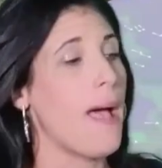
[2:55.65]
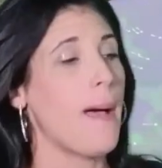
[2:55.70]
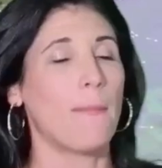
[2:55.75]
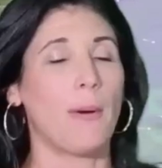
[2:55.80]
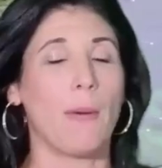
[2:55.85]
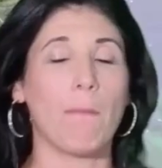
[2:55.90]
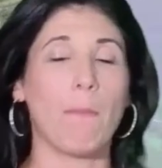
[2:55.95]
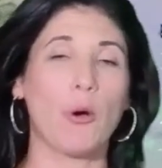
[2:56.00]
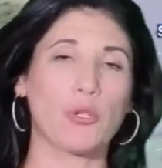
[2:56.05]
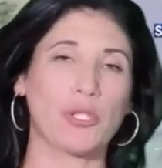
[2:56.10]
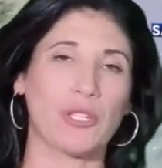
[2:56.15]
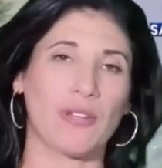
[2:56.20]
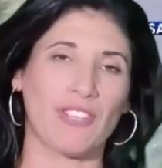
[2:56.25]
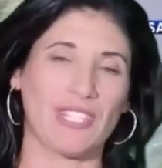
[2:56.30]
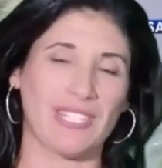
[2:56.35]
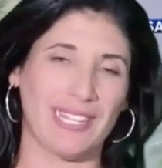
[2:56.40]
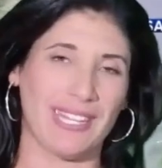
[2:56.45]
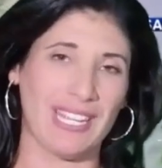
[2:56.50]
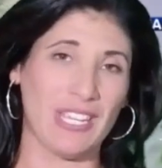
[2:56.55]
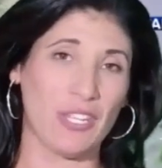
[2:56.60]
but most of
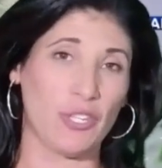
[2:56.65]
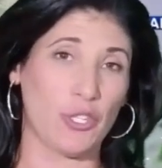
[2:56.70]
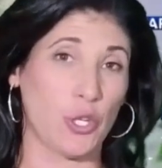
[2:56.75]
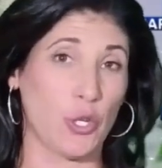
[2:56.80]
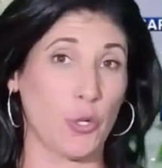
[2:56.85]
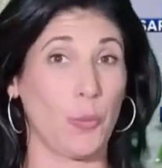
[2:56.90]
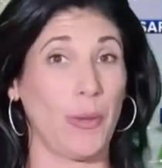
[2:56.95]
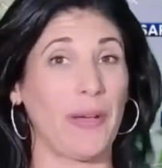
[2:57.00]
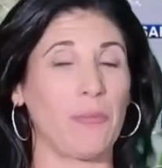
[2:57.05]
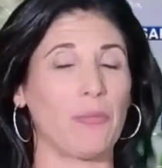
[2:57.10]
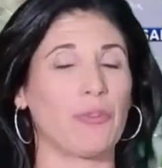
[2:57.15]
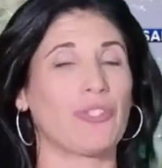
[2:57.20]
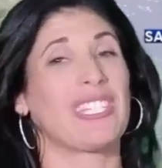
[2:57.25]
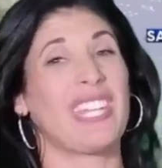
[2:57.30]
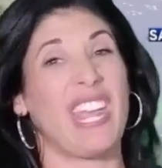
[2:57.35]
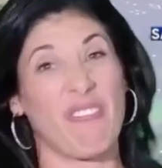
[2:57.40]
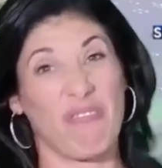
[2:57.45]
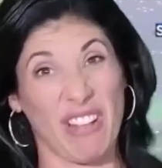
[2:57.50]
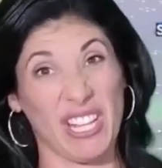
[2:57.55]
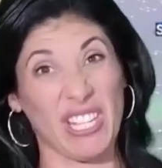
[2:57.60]
us in eastern New England will
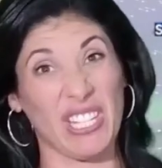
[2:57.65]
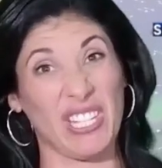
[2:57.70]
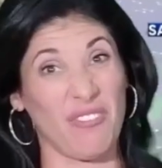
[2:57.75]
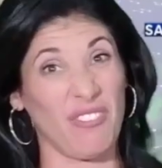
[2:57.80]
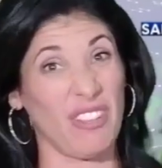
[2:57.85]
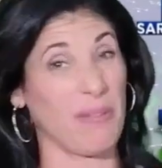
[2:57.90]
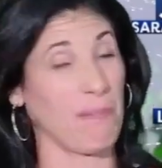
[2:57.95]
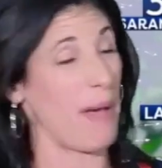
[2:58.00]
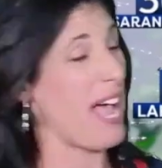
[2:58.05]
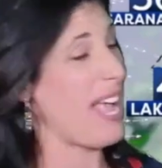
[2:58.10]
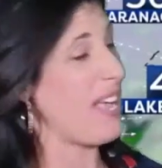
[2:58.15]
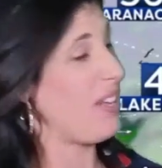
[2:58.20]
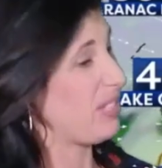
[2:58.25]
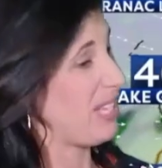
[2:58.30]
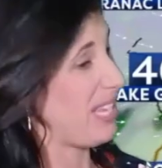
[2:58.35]
stay relatively mild